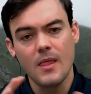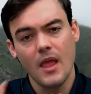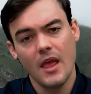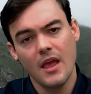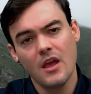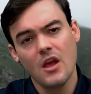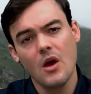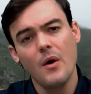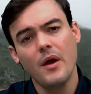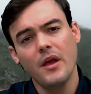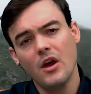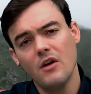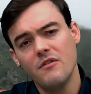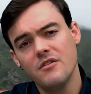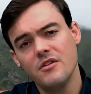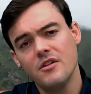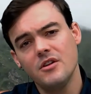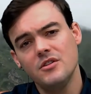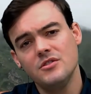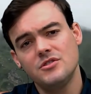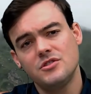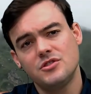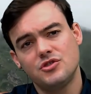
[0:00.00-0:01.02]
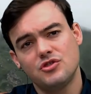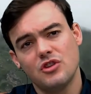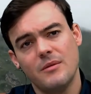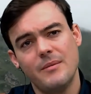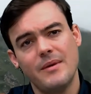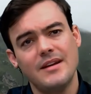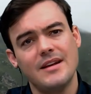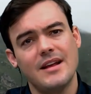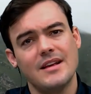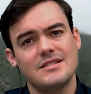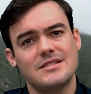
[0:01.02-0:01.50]
and going over those
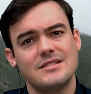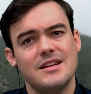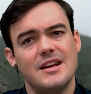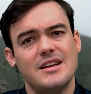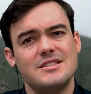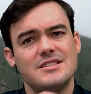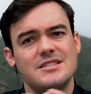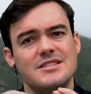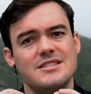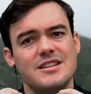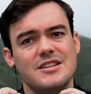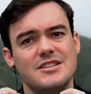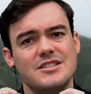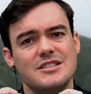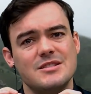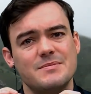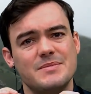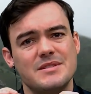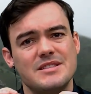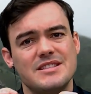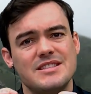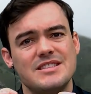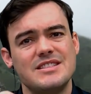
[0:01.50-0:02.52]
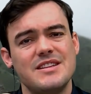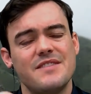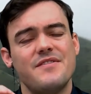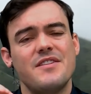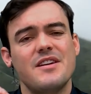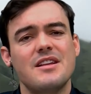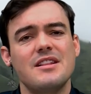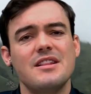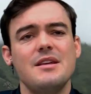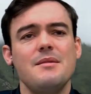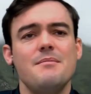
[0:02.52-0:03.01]
streaming destinations that are
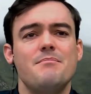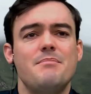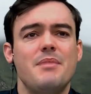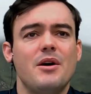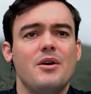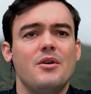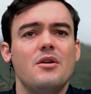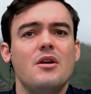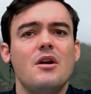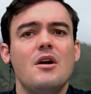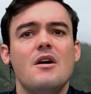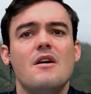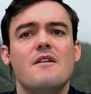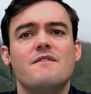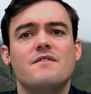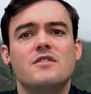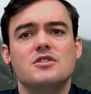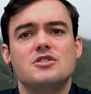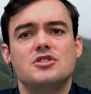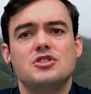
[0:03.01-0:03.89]
specifically built for